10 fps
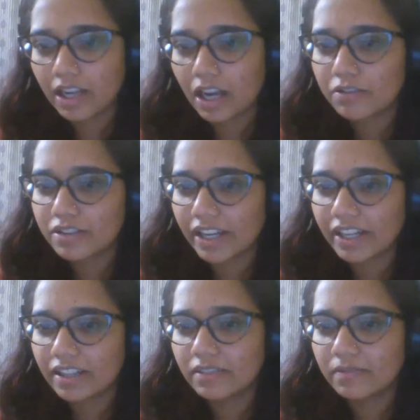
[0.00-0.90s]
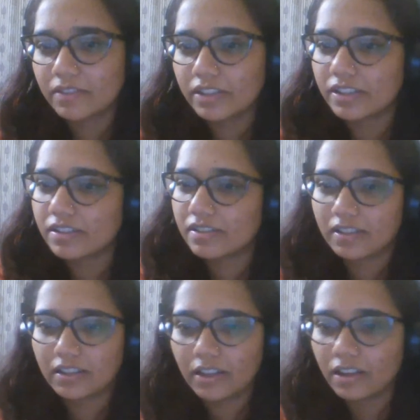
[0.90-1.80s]
outside this
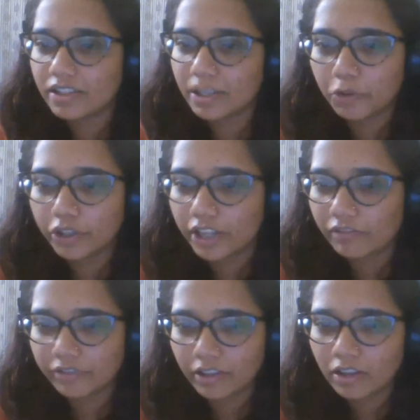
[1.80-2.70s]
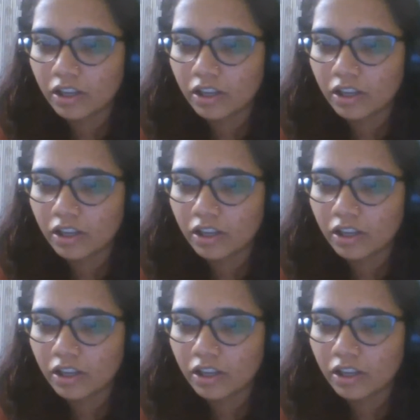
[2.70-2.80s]
demographic?